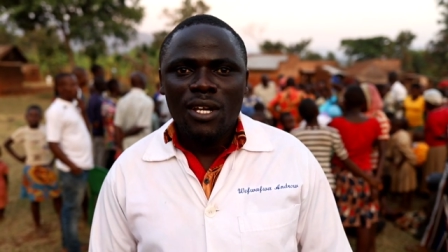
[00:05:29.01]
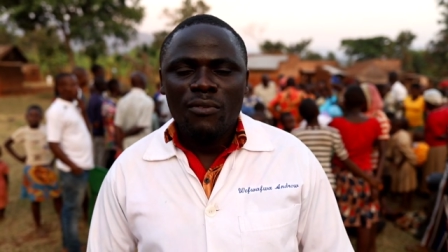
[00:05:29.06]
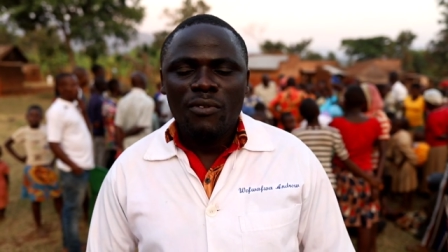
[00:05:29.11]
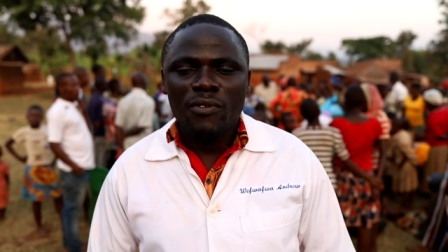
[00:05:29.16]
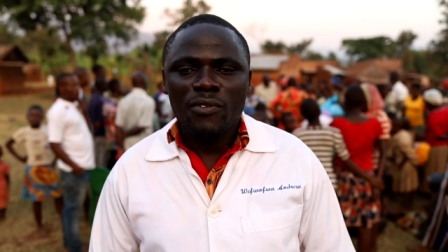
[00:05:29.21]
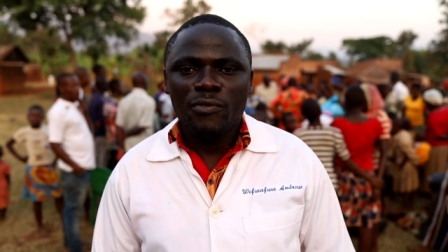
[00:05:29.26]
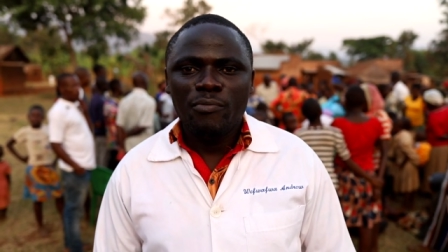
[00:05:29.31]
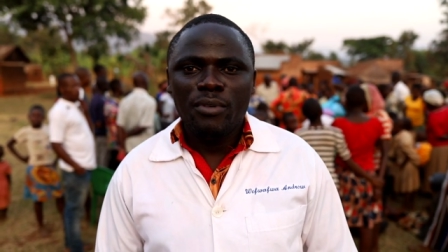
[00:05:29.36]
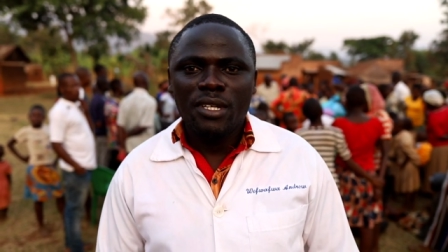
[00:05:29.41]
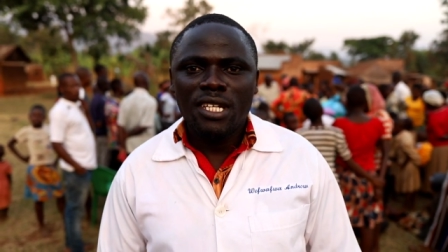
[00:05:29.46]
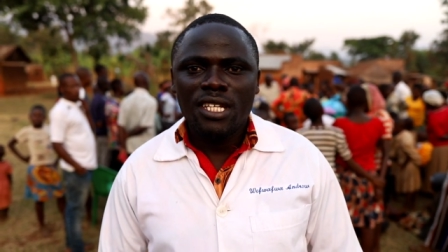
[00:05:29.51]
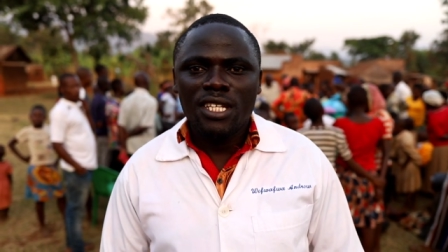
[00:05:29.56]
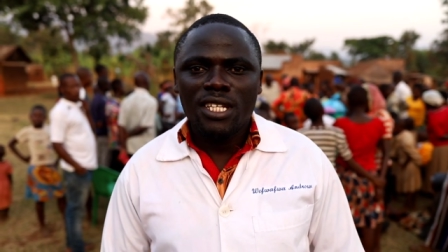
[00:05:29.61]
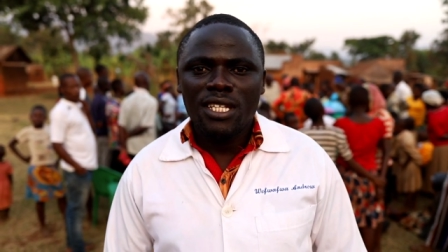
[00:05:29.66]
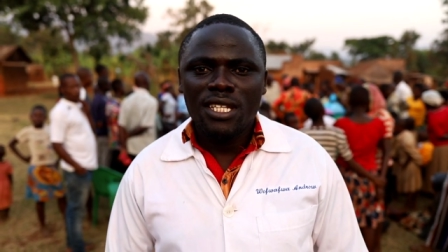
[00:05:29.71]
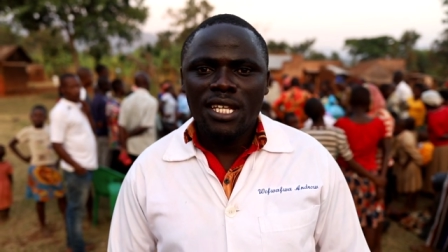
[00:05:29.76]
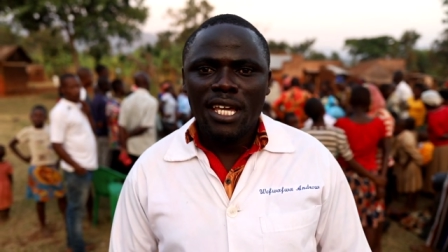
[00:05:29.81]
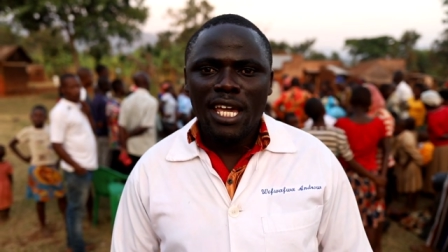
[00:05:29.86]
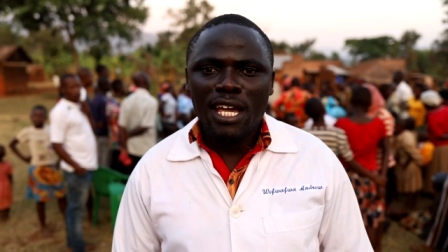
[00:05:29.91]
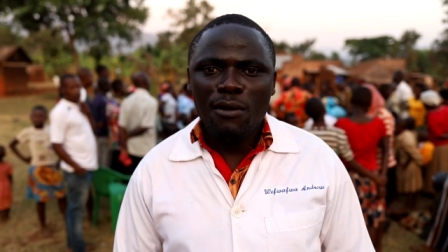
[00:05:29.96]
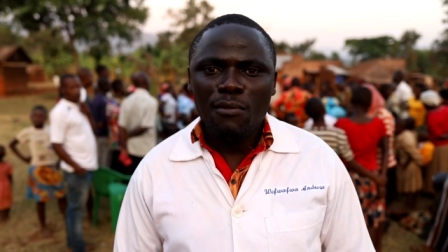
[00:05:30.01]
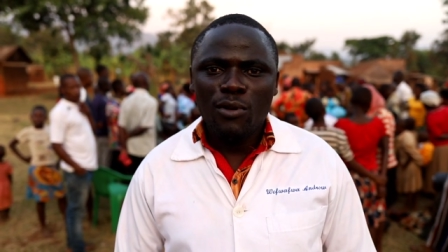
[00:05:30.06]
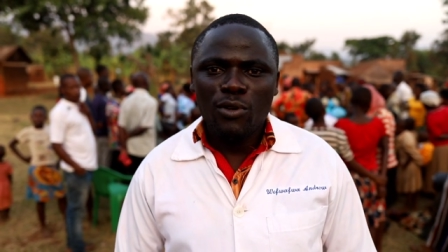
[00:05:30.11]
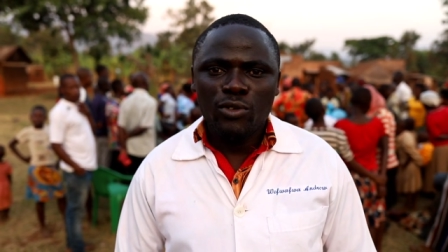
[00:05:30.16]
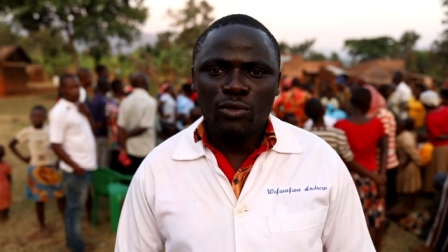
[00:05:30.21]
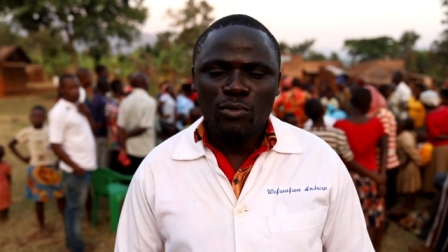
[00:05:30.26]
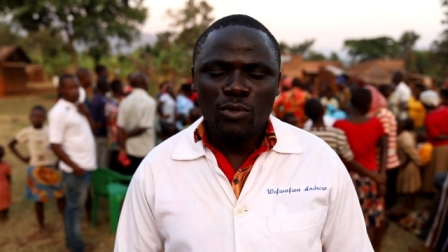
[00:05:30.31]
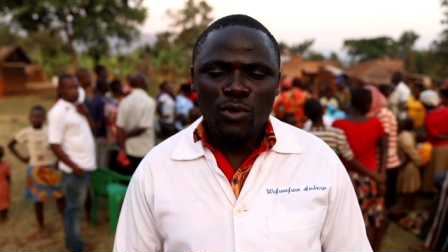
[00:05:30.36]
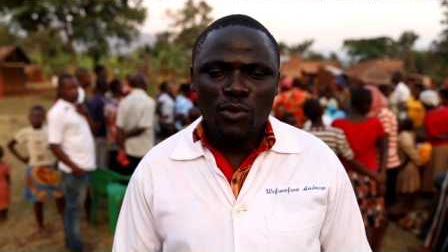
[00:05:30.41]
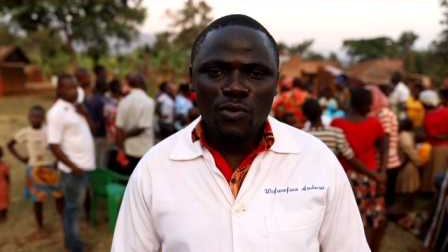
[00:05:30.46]
We've been able
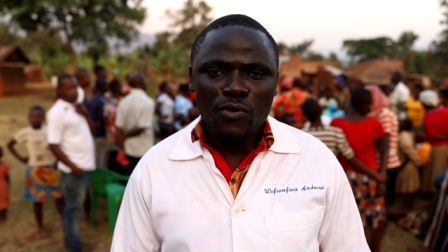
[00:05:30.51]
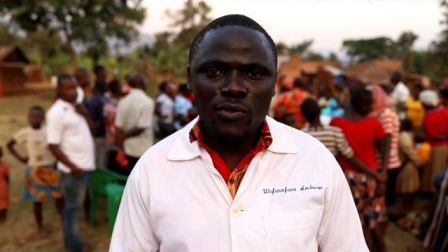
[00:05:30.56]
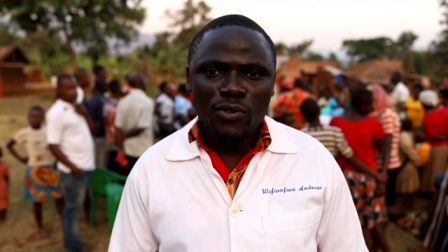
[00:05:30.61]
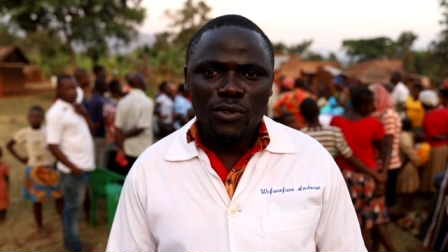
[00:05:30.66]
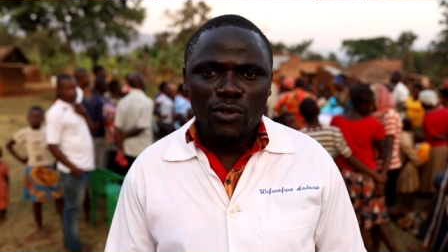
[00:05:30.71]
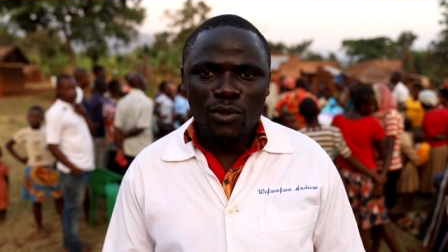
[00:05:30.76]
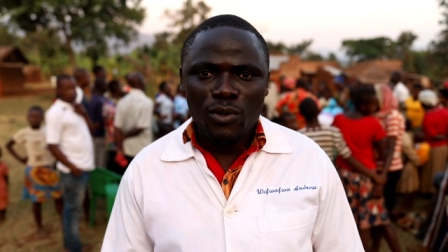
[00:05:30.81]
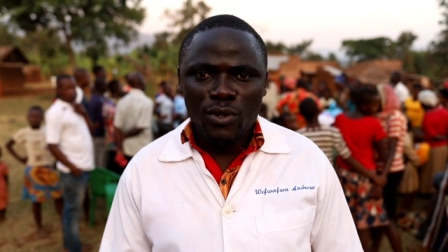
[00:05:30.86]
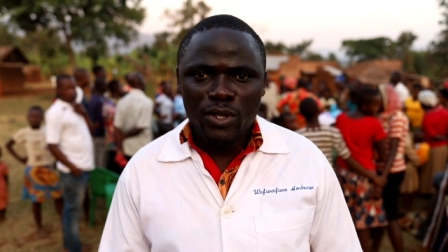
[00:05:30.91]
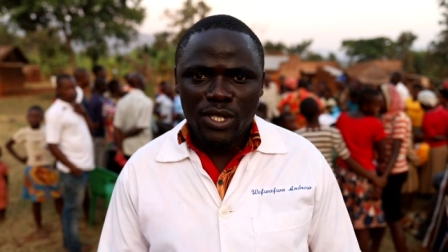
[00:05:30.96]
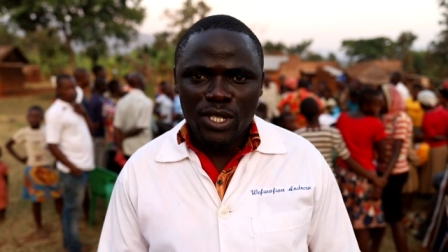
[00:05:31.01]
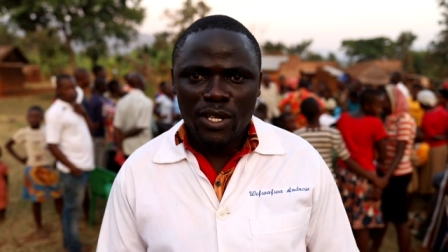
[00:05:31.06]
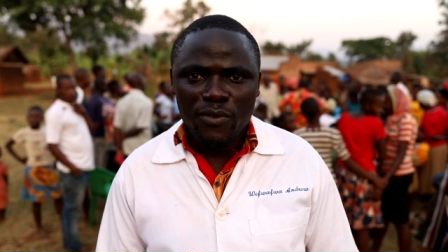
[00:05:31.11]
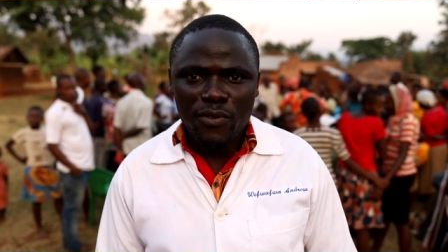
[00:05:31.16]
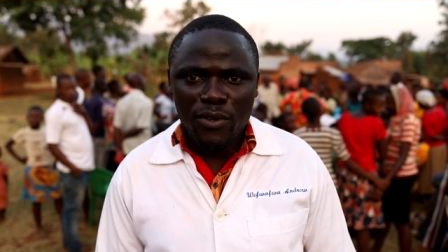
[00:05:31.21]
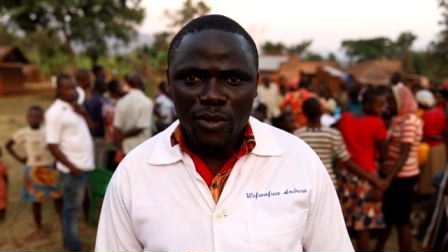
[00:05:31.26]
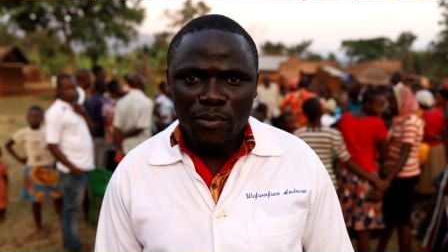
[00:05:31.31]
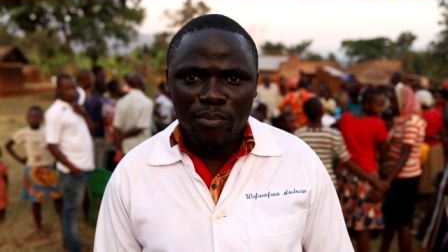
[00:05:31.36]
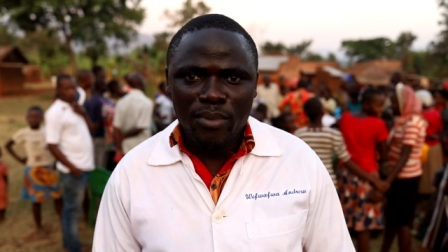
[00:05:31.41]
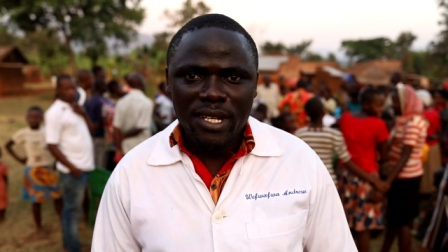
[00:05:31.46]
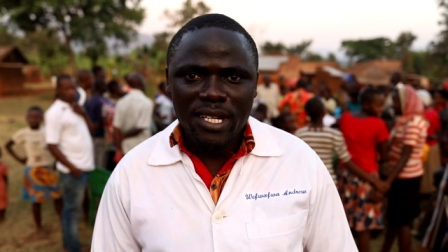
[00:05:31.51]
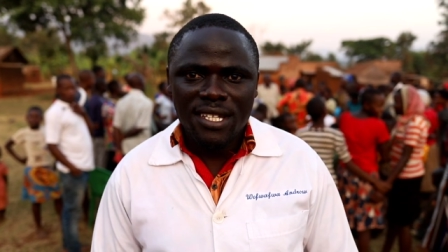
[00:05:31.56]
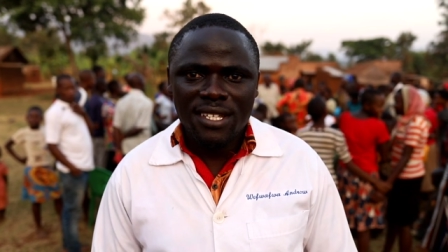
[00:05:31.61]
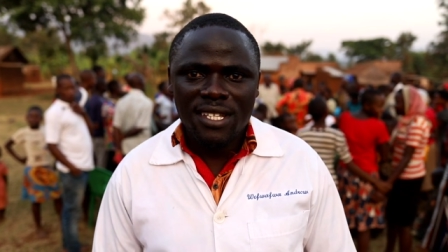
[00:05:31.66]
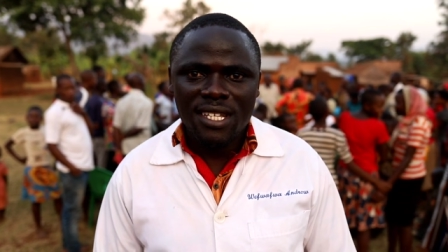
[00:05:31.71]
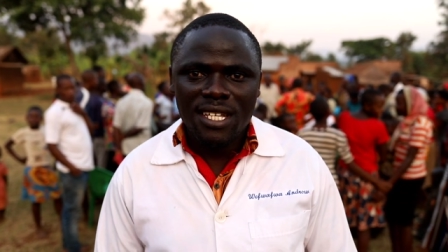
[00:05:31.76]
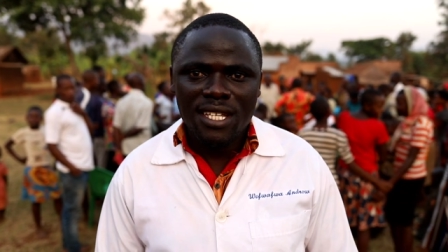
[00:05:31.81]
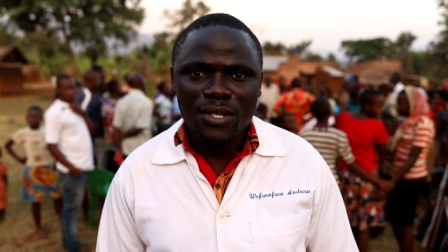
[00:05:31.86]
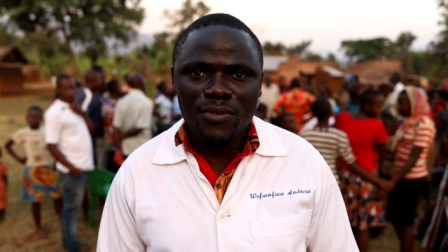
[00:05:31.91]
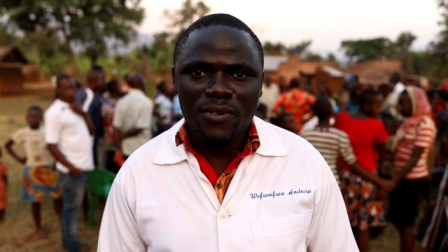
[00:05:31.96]
to move to several
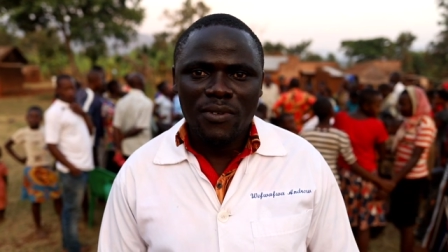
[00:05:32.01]
places.